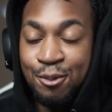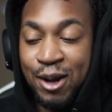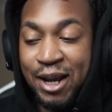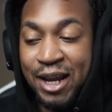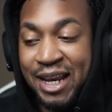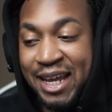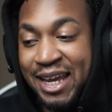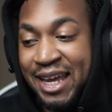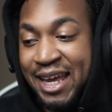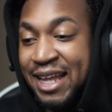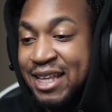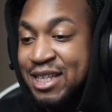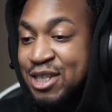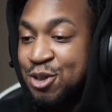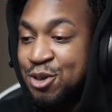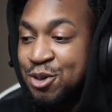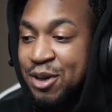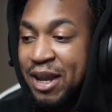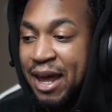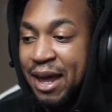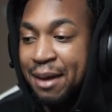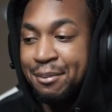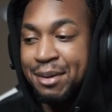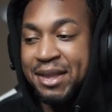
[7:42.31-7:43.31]
We're gonna get to
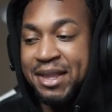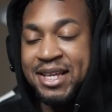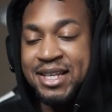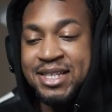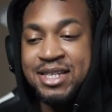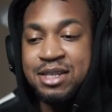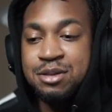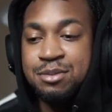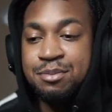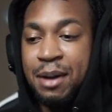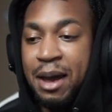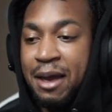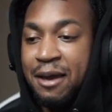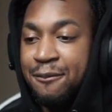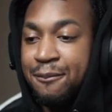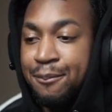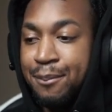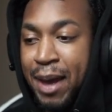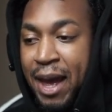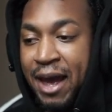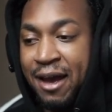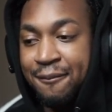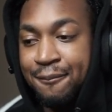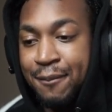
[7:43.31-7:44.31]
that, but this is my
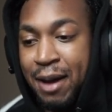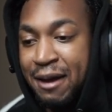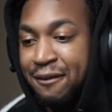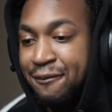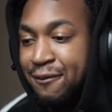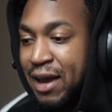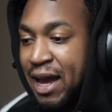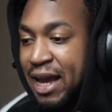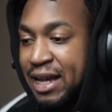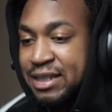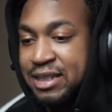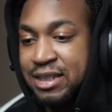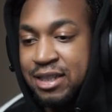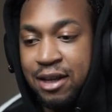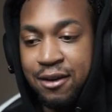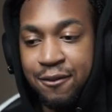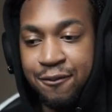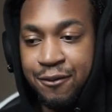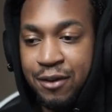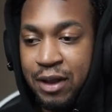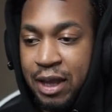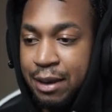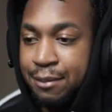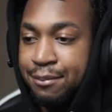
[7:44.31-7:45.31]
Vaznik
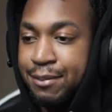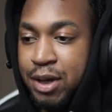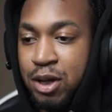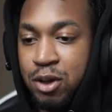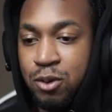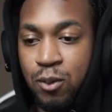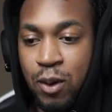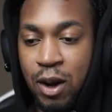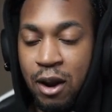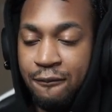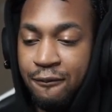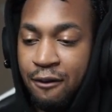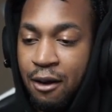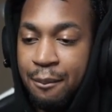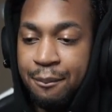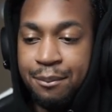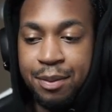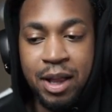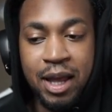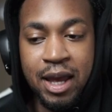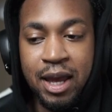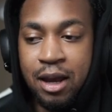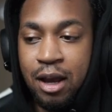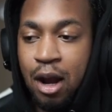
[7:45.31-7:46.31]
flank build whenever I'm
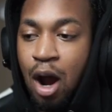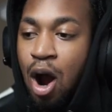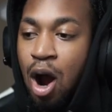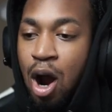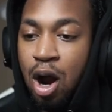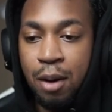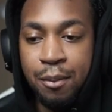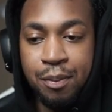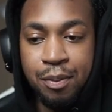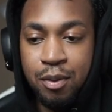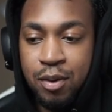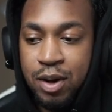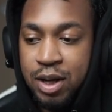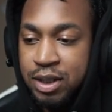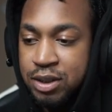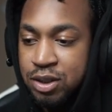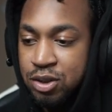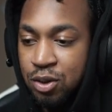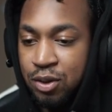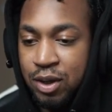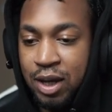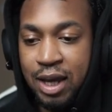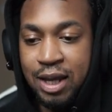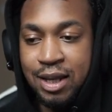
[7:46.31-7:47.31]
playing hard points,
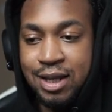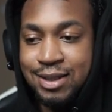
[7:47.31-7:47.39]
okay?